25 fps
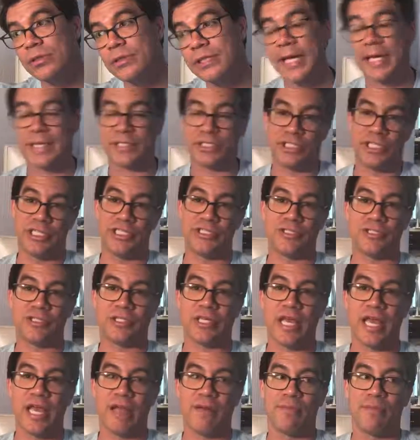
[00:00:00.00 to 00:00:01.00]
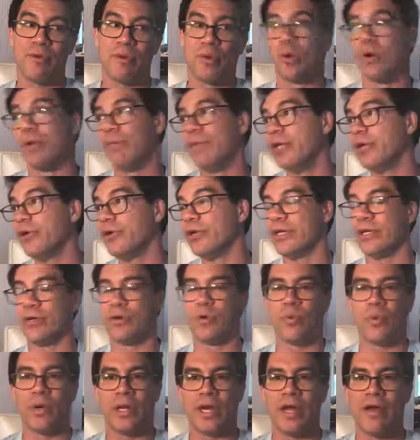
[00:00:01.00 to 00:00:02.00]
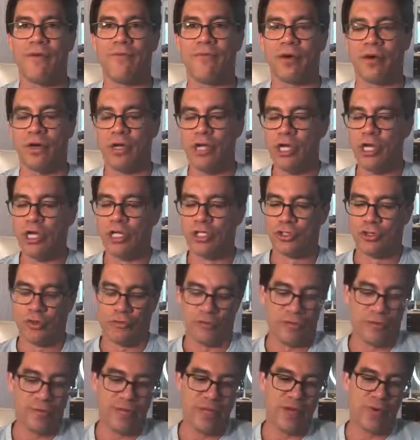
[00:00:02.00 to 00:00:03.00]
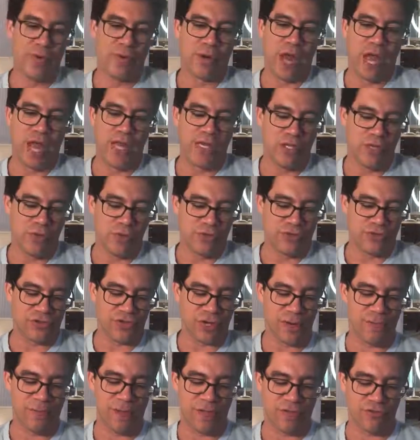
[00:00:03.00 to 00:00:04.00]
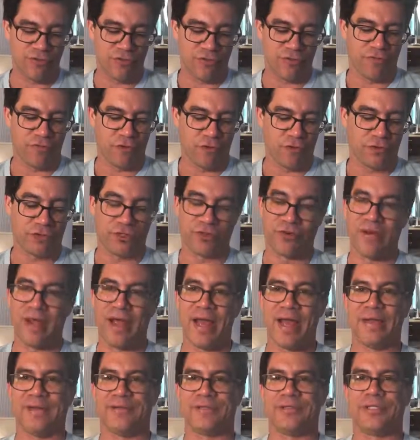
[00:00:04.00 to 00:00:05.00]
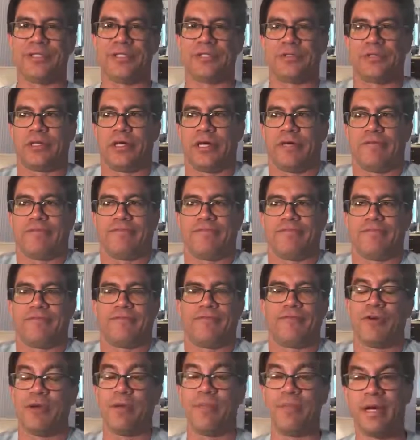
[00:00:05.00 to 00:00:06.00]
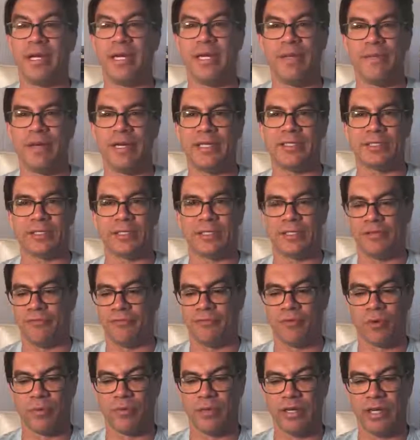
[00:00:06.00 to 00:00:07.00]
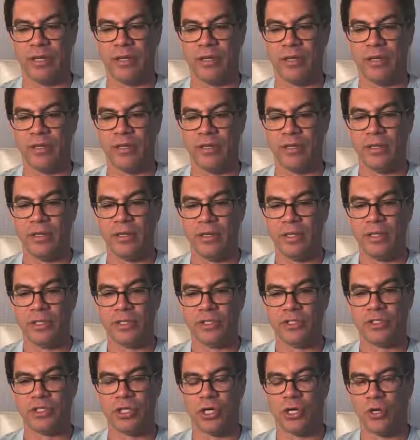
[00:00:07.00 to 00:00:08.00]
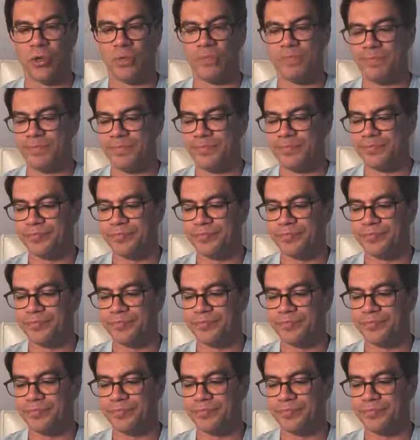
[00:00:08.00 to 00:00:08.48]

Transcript: that changes the game, or $1 million or whatever. So for me, when I do this and I make 300 or 400 grand, it's just like free money basically for me. So